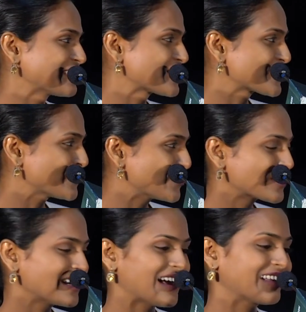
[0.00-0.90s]
So
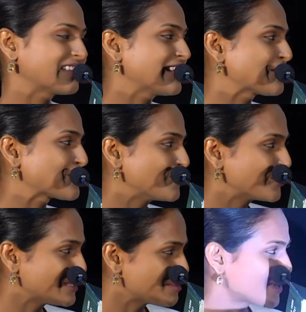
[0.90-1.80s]
glad that you
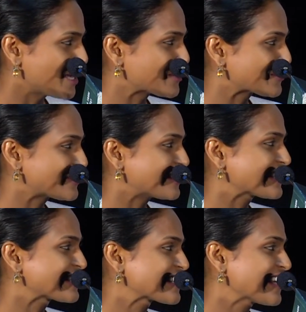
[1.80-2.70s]
both are part of
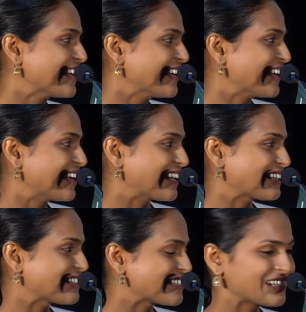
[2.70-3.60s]
this.
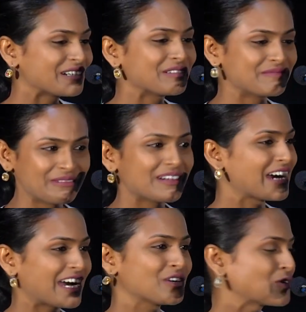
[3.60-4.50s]
And
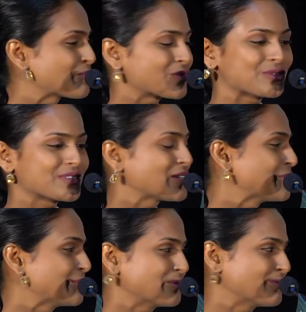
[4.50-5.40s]
I hope to see
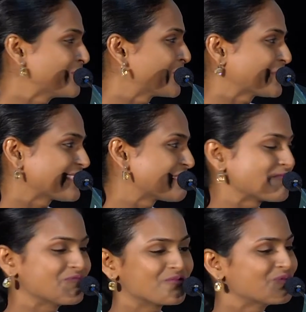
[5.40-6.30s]
you both
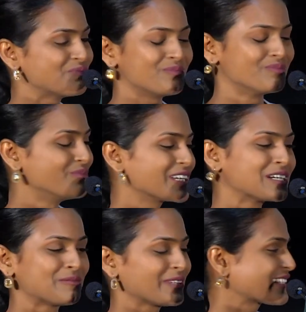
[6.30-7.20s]
in
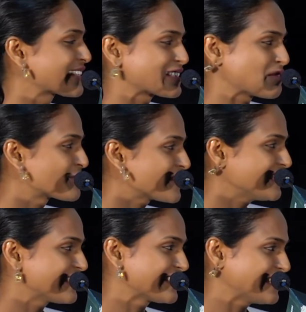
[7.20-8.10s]
bigger places. I'm
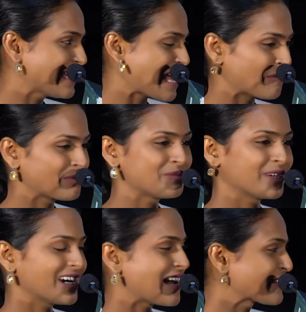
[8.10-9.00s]
really, really happy.
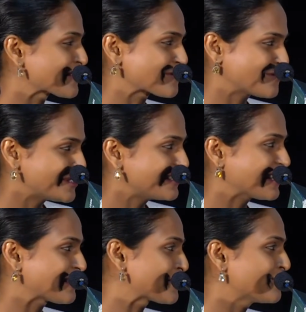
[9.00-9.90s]
My heart is full
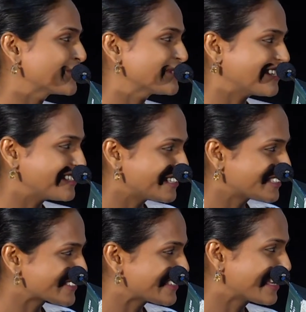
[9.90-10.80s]
that you both are here
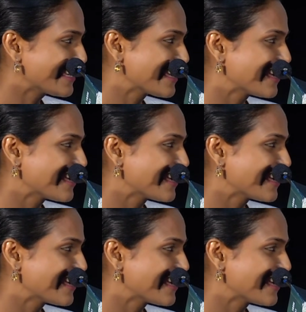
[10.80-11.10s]
today.